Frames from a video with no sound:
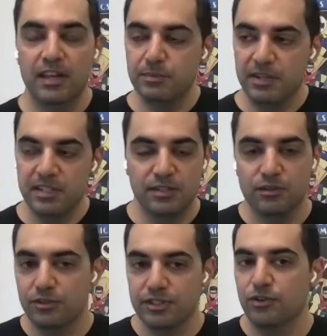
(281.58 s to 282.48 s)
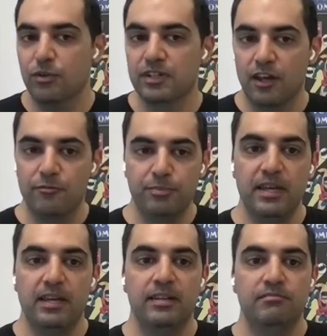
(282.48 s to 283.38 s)
there's been some critical ones that have
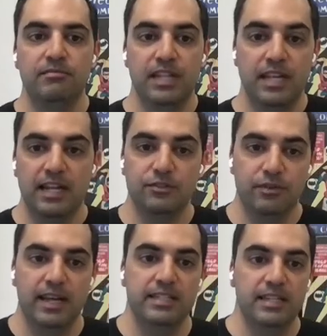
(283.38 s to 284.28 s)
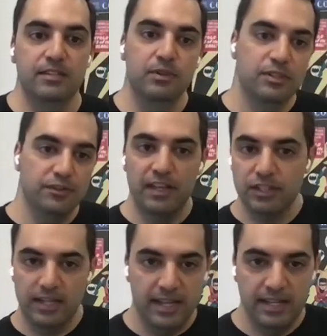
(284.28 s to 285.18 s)
been DNS related, which have
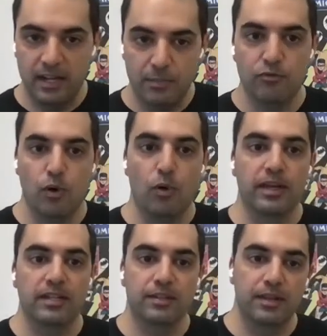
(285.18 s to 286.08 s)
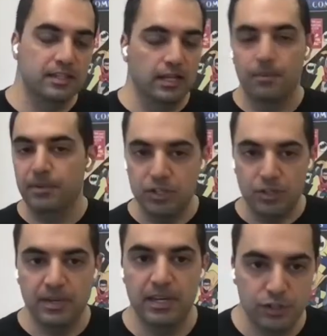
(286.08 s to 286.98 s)
actually ended up unrolling into things like a
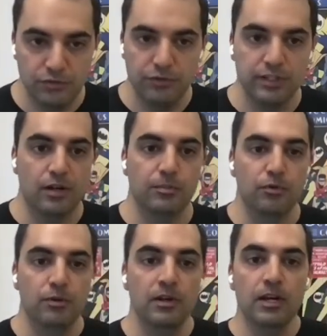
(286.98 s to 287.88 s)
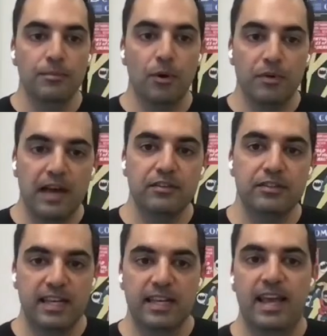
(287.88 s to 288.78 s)
BGP issue, for example. But
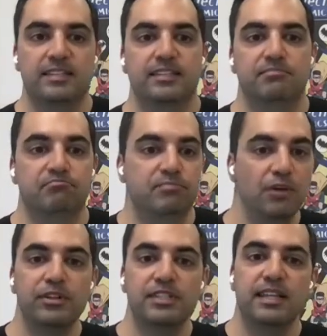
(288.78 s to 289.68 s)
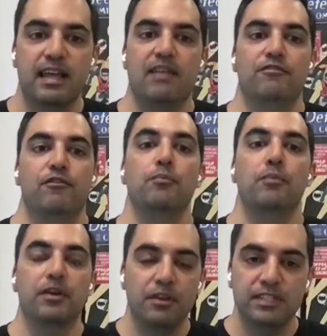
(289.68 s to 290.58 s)
without DNS, there isn't that phone
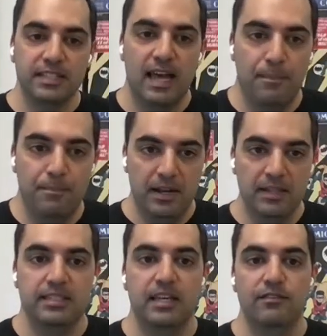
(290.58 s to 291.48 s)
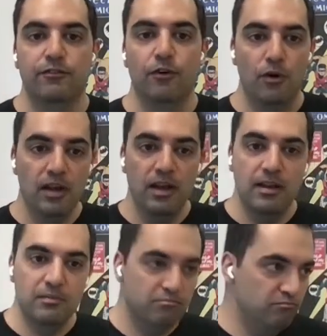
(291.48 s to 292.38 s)
book, there isn't that ability for
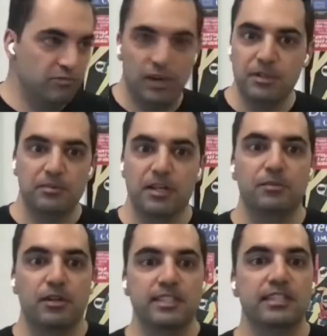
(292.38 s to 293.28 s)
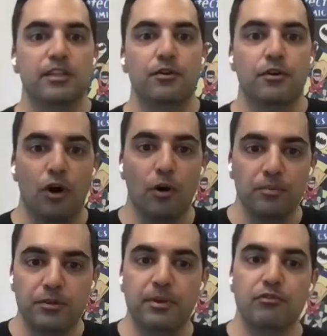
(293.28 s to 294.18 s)

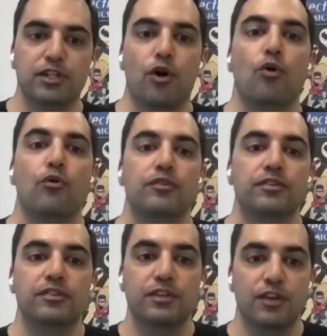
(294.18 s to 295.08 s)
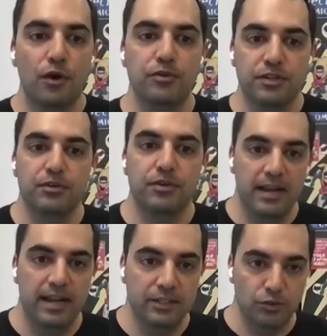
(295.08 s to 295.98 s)
www.cisco.com to be resolved to go
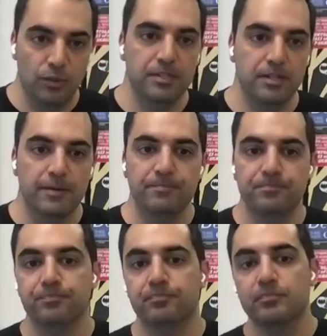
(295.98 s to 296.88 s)
to an actual website.